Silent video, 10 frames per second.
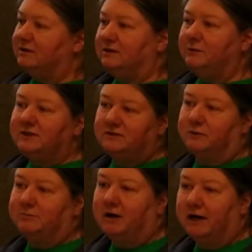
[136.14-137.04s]
U.S.
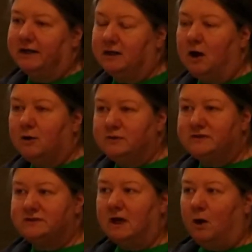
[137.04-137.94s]
Green Party
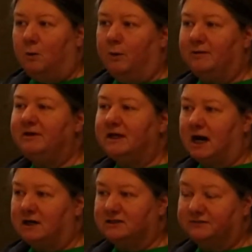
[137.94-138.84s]
hosts webinars for